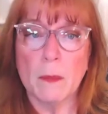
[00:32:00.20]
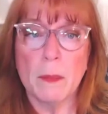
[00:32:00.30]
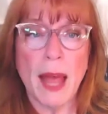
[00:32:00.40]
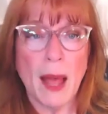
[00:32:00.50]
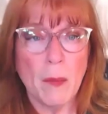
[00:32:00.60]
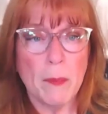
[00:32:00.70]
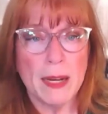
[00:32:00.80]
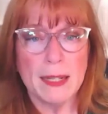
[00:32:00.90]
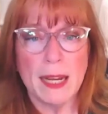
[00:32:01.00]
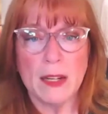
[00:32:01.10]
how
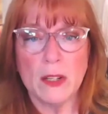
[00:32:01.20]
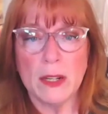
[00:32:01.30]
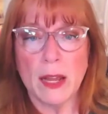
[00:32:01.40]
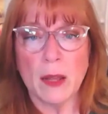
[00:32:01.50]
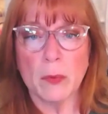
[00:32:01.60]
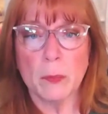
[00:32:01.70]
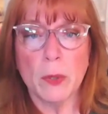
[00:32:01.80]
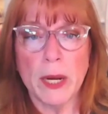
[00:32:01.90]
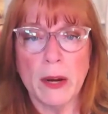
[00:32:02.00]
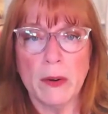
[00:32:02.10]
meditation helps.
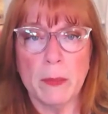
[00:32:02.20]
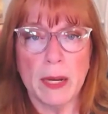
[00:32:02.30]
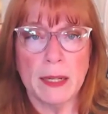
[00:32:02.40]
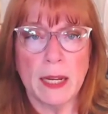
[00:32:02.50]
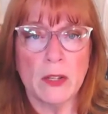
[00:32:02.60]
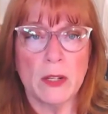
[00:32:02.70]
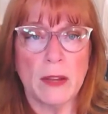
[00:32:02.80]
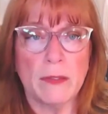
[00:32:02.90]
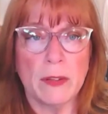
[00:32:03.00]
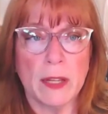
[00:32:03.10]
Prayer and meditation,
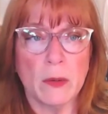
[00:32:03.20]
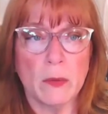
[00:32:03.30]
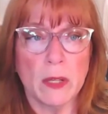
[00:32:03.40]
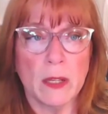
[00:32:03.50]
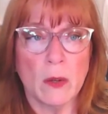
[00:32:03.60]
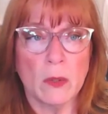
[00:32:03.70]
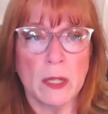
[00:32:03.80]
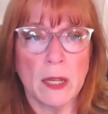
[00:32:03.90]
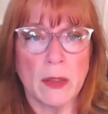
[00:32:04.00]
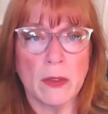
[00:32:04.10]
I feel like, really go
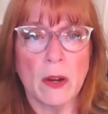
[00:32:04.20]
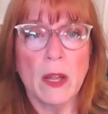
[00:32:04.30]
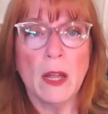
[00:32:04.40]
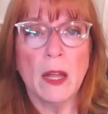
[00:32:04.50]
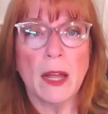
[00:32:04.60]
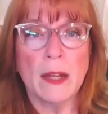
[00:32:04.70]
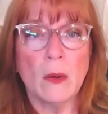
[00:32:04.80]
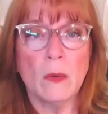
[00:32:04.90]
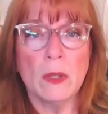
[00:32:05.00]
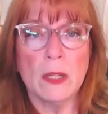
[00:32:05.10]
together. I
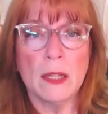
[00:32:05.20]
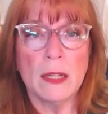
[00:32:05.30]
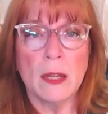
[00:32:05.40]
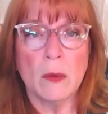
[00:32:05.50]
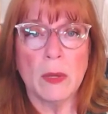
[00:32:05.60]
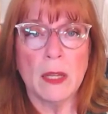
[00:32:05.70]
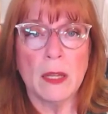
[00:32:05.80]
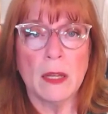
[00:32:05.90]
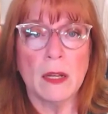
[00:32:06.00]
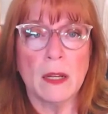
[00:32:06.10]
don't really think that we
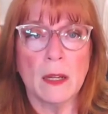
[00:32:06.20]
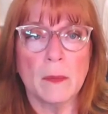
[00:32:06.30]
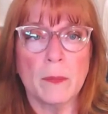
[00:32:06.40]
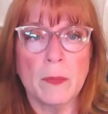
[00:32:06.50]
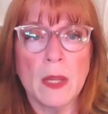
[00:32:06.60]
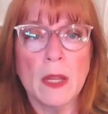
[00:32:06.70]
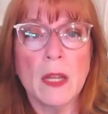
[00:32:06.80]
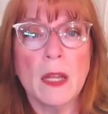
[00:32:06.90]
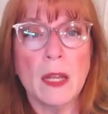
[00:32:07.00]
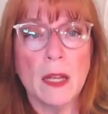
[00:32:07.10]
can
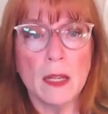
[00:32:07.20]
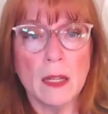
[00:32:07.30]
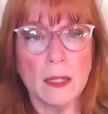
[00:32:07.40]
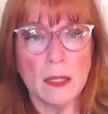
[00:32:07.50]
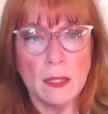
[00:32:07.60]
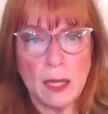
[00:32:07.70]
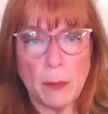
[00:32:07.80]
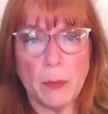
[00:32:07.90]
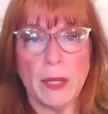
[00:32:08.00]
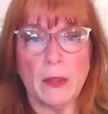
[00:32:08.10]

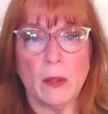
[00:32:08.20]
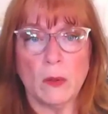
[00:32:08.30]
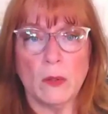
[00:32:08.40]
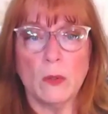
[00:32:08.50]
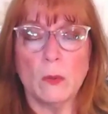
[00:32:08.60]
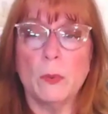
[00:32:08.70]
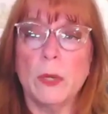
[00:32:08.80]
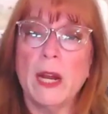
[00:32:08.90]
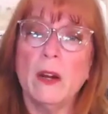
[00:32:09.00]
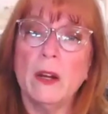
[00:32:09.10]
separate those two.
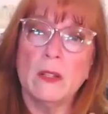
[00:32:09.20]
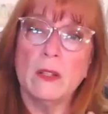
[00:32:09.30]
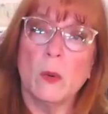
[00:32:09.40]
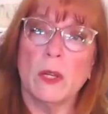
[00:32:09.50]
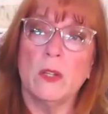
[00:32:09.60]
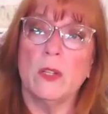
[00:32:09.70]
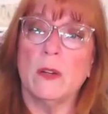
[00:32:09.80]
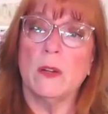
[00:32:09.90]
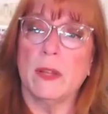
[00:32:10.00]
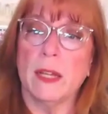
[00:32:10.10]
Prayer is the question
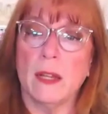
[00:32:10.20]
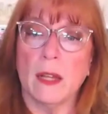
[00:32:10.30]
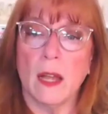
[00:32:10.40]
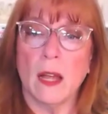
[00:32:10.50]
of like,